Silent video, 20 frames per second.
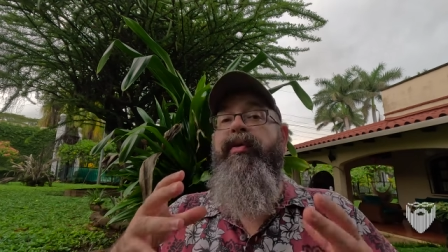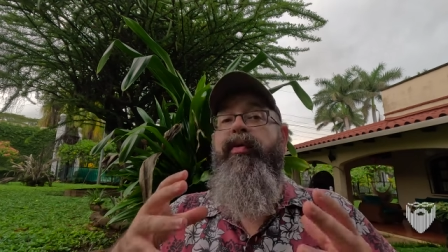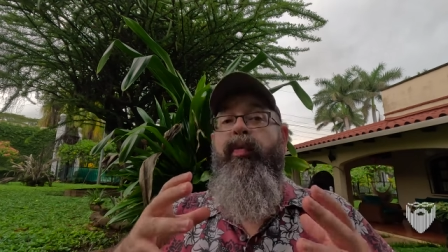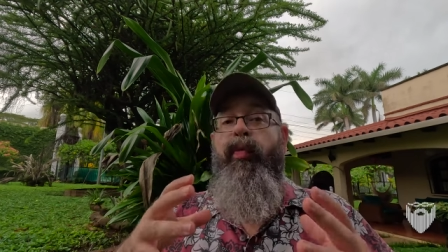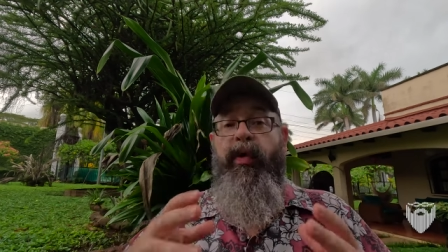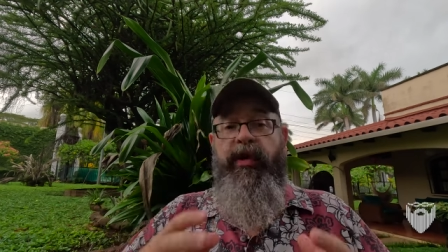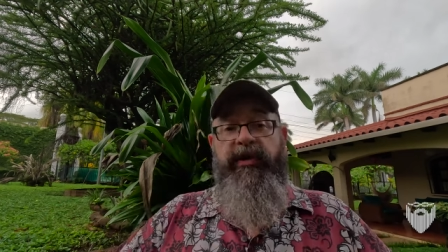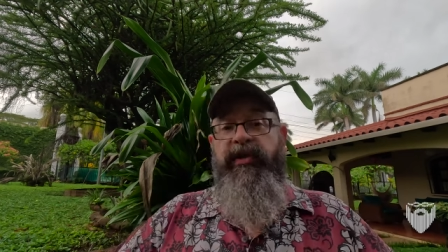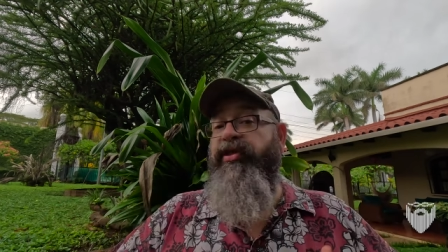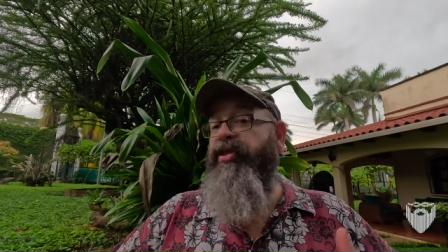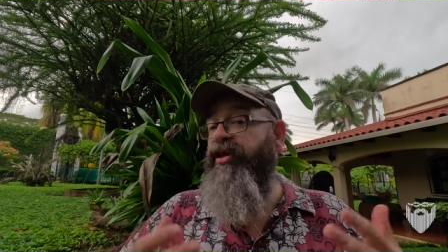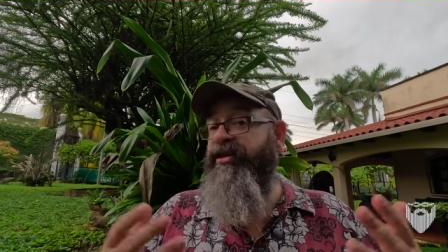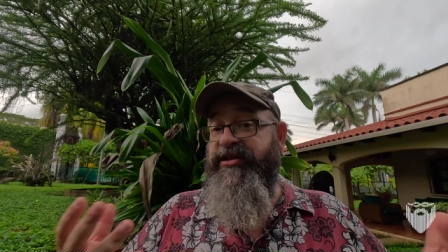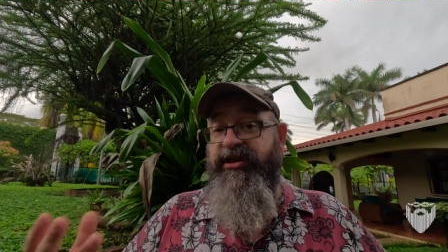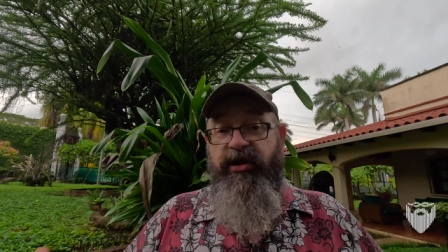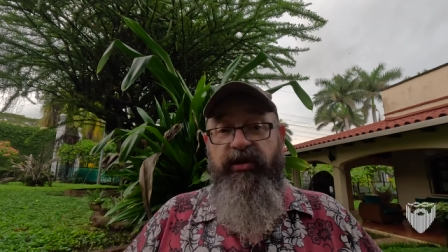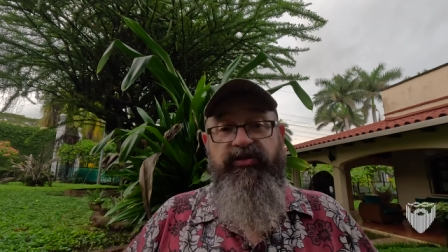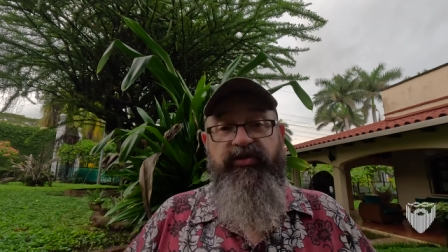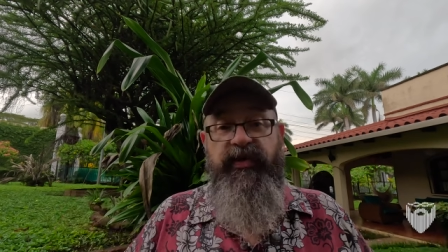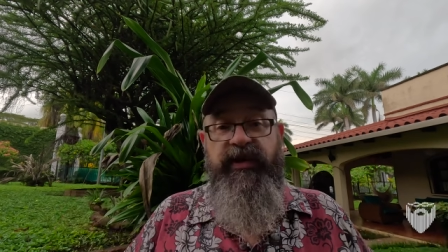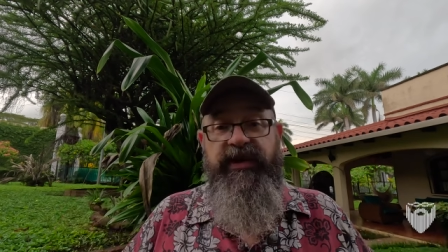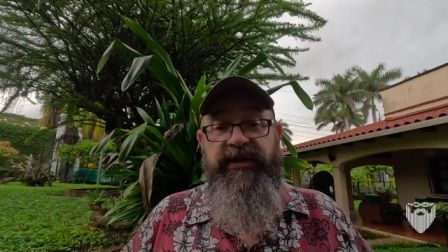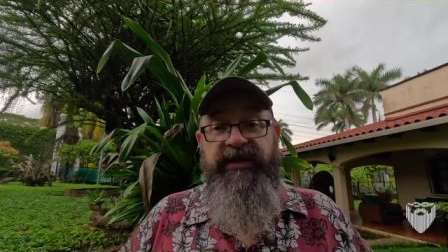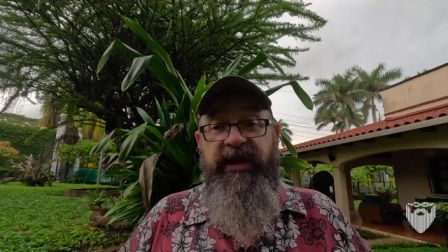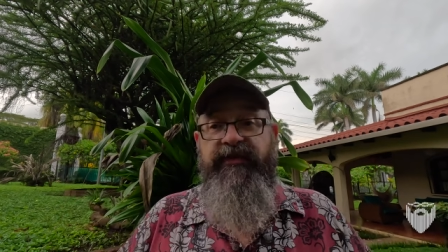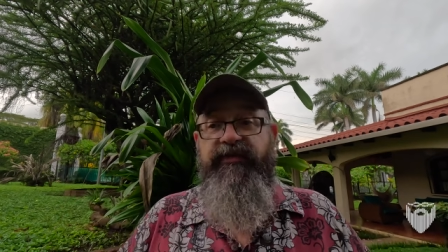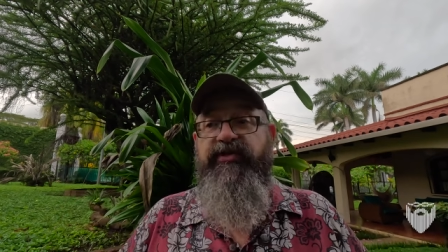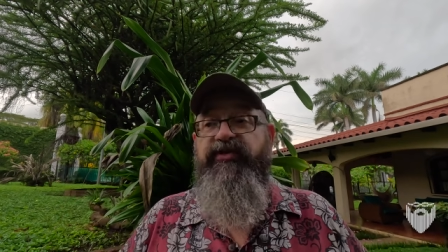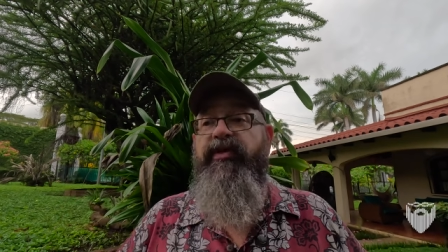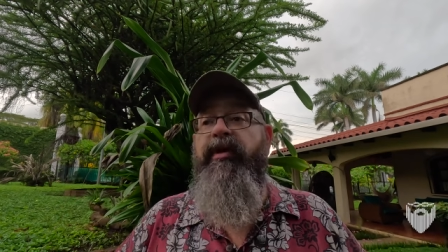one of the things that Costa Rica
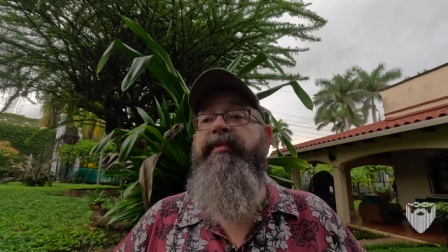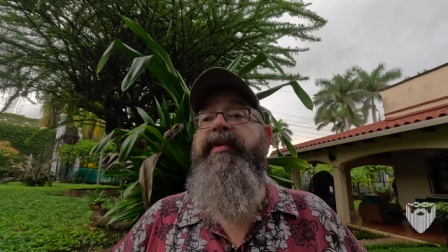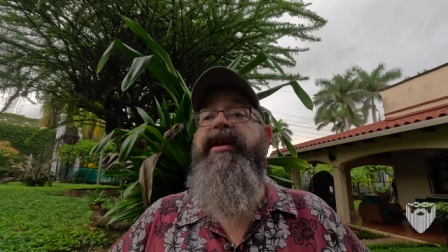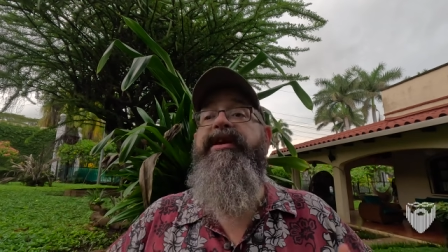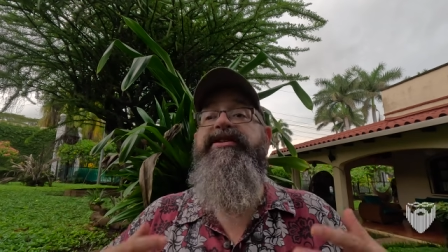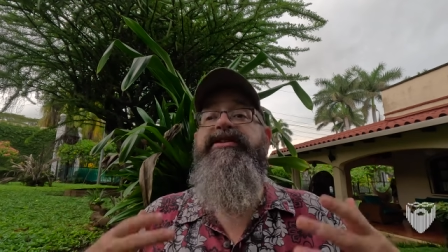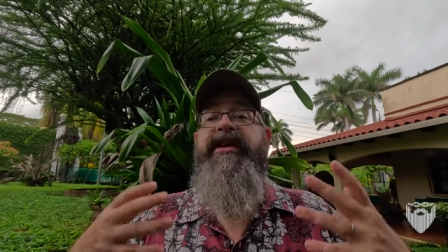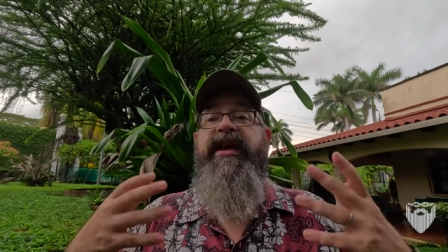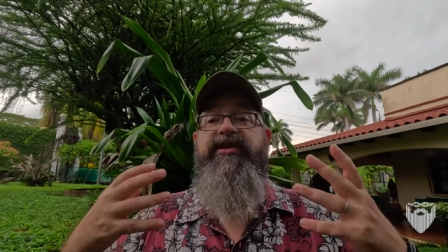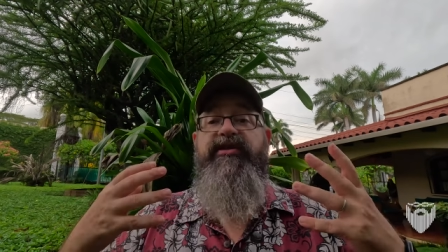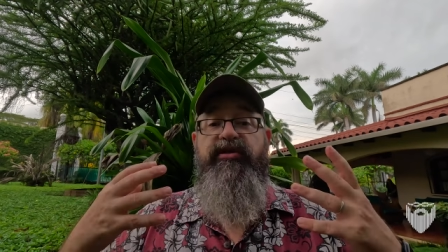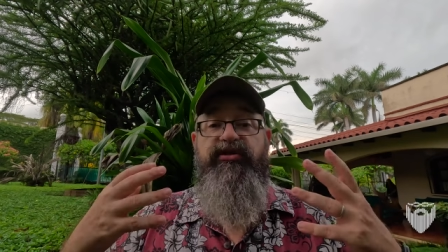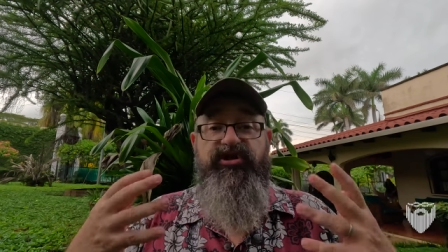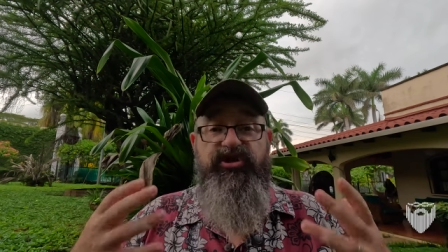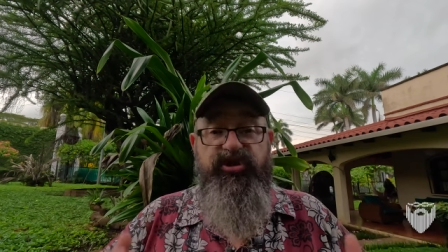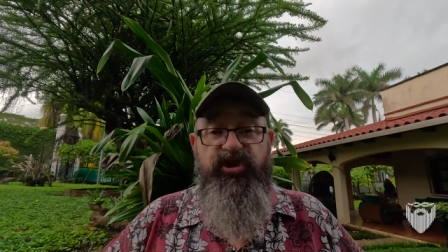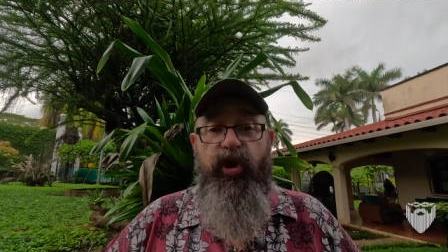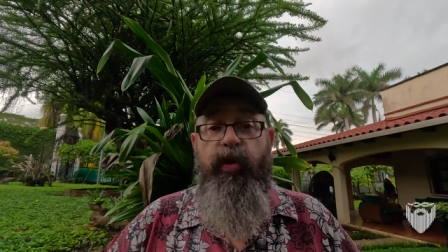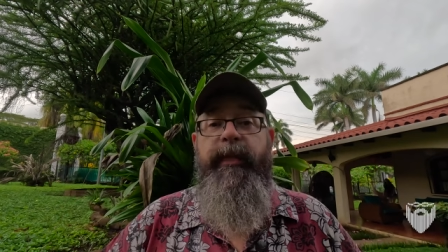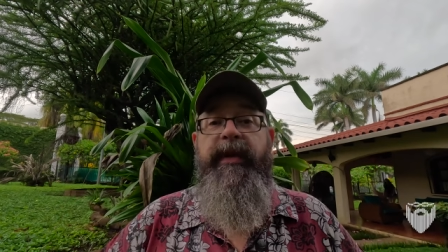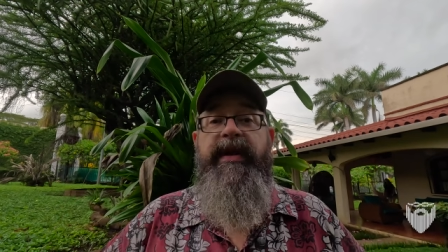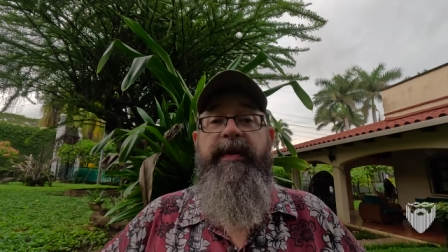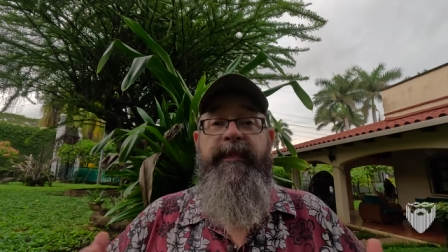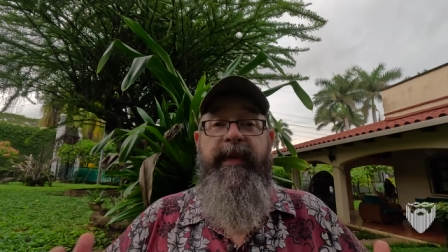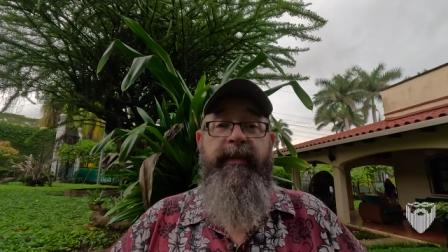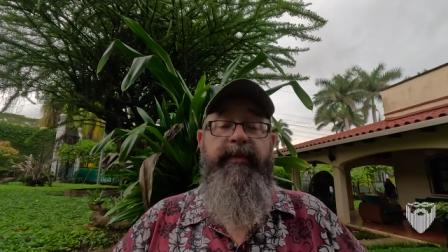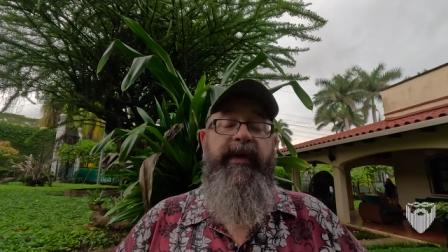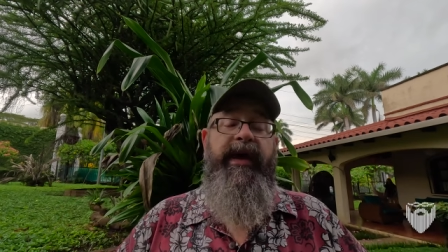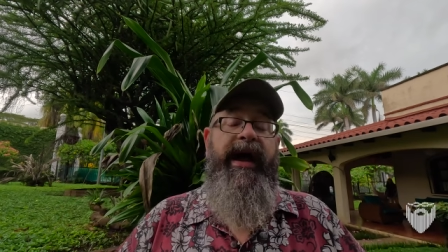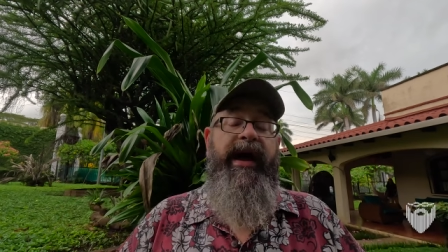suffers from is that there are so many
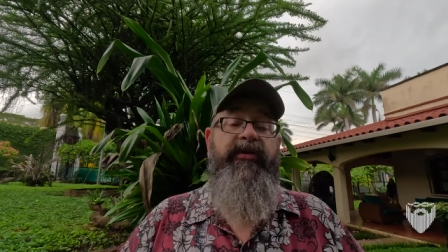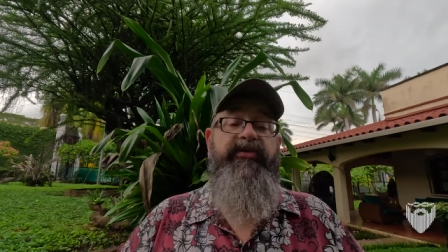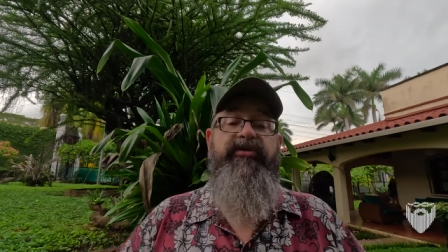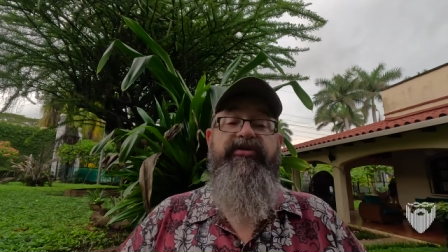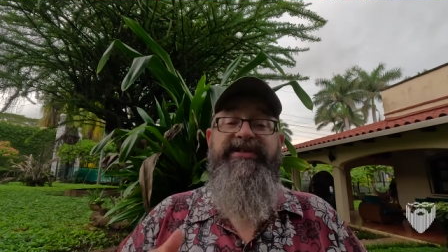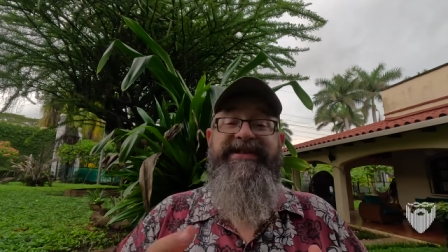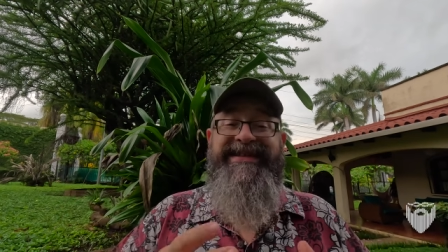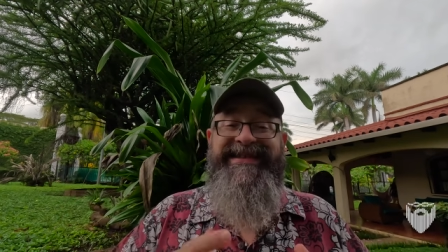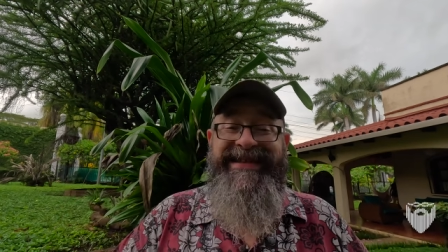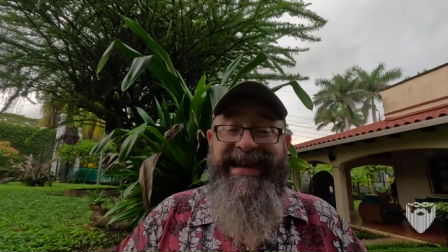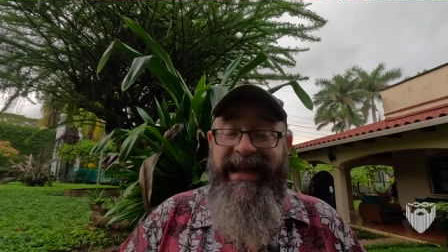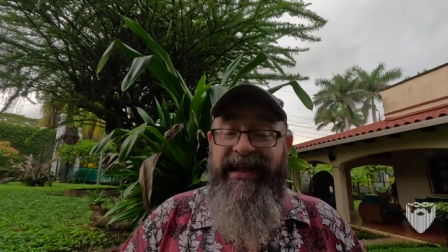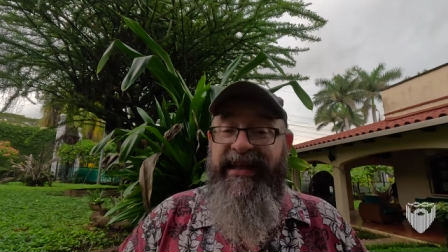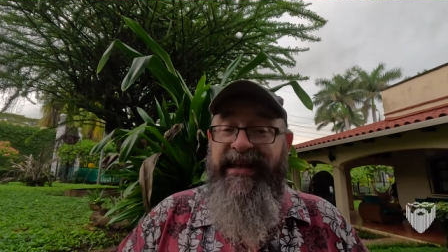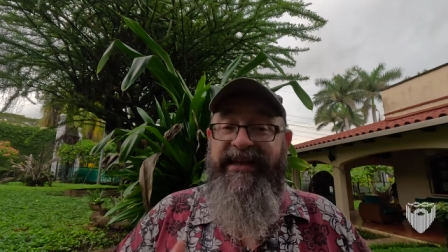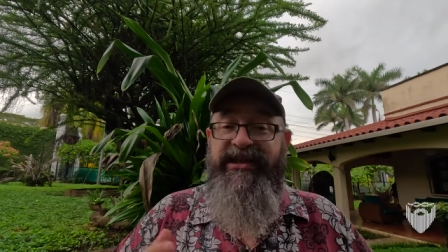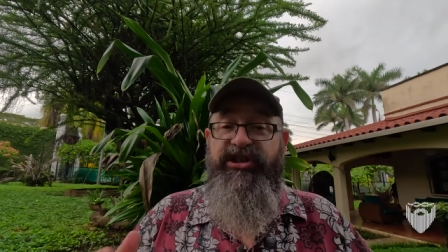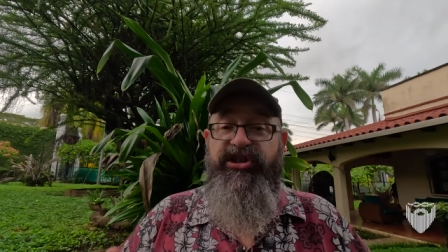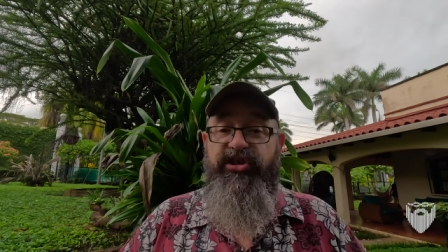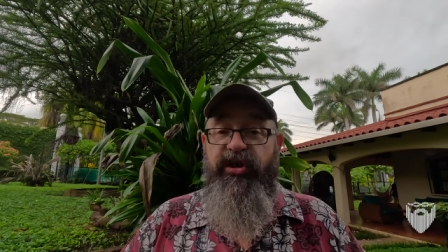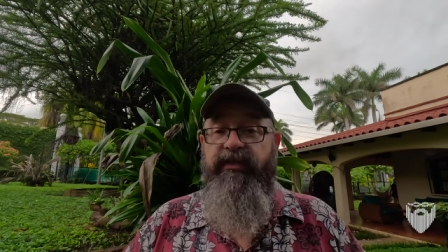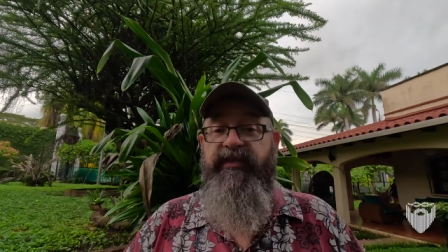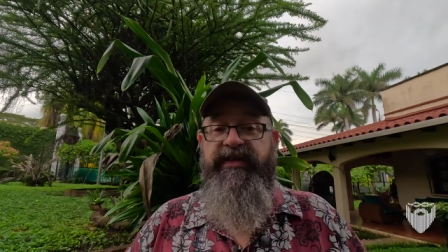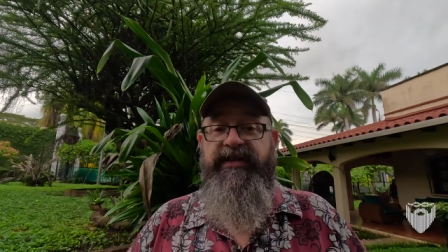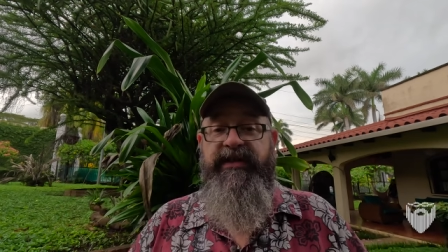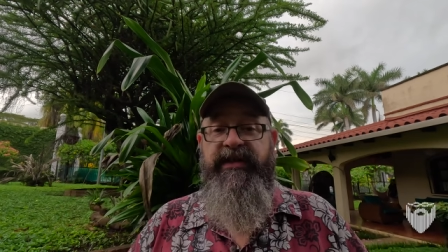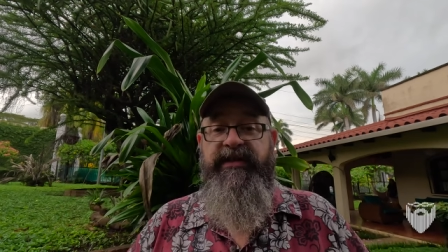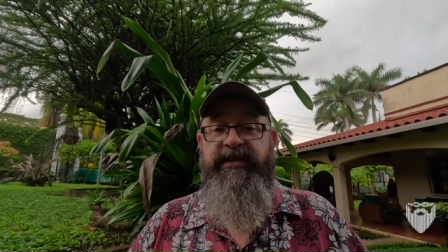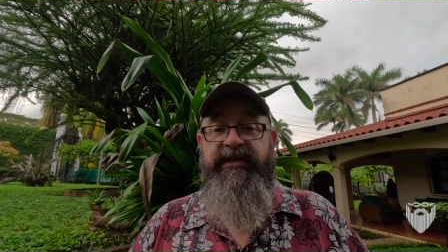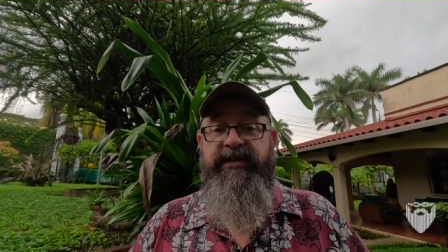people out there selling
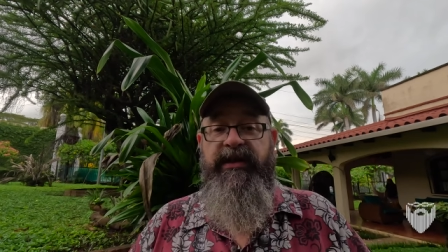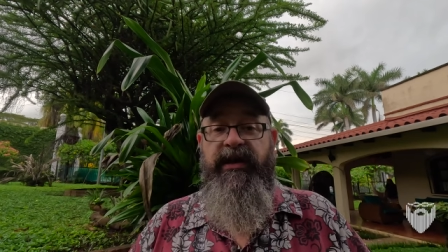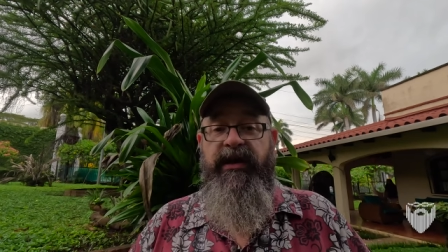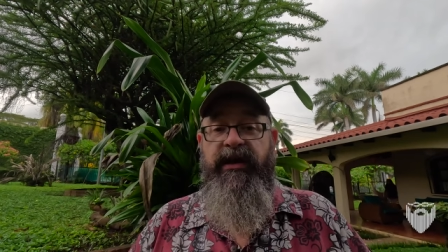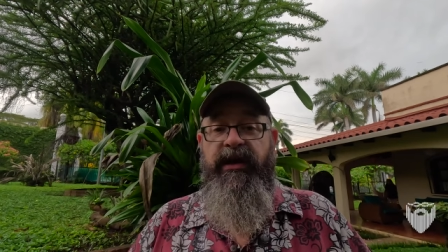services,